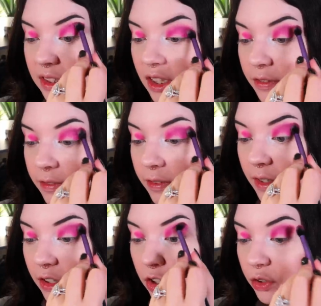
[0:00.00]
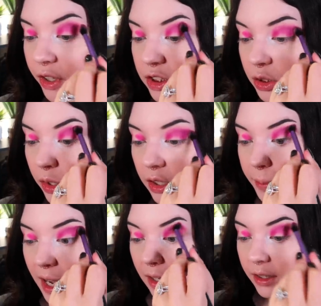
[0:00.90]
and stuff, you can reach into
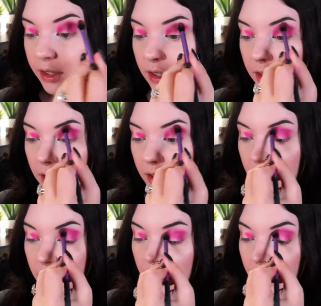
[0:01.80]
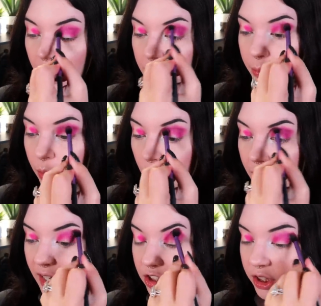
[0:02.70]
another palette and pull
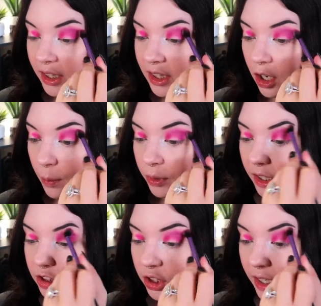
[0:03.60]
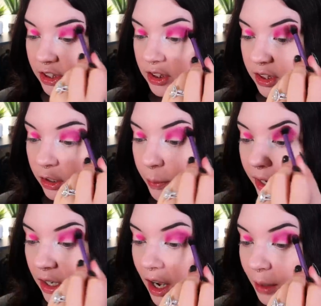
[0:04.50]
that shade to help blend your edges a little
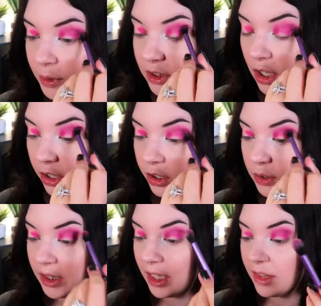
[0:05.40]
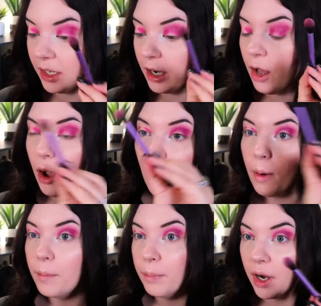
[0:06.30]
better. I'm just not going to use anything
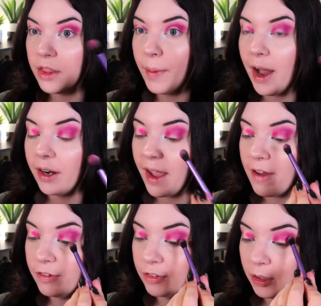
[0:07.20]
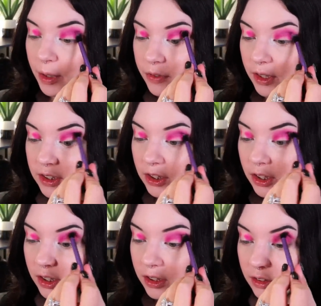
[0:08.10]
but the palette I have in front of me for this
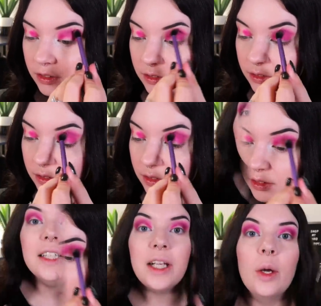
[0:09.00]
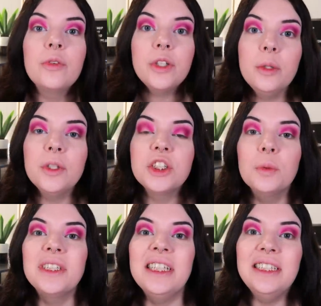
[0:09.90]
look. Now, I really wish
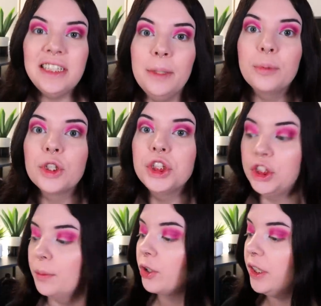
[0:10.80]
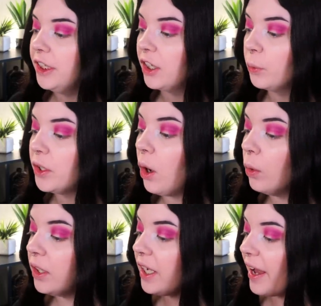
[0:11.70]
there was a deeper shimmer in here. We
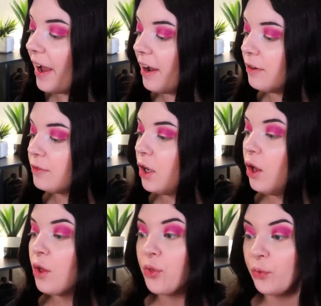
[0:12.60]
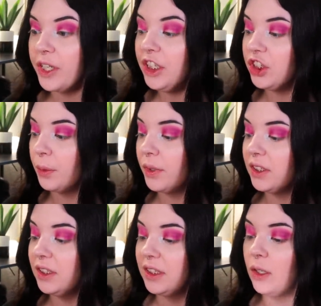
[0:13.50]
only have 3
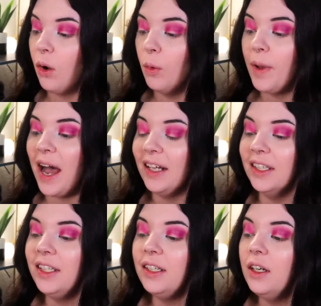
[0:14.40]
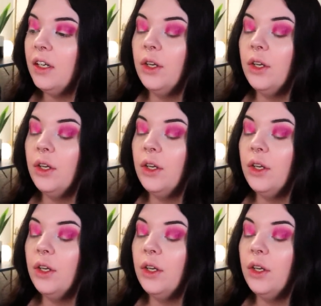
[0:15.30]
shimmers in this whole palette,